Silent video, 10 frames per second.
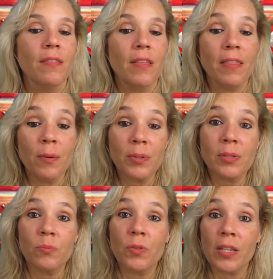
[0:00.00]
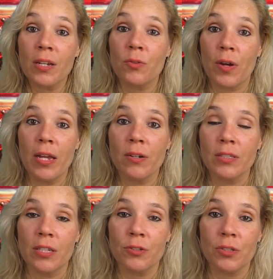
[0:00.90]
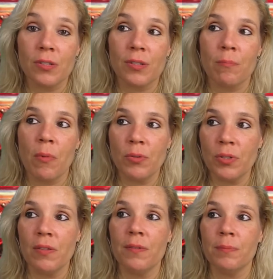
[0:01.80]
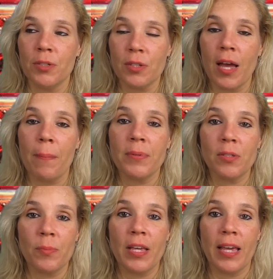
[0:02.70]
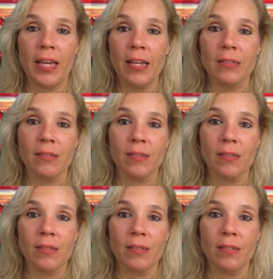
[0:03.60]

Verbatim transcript: Then there was some really great auditions, and most of them just happened to be kids.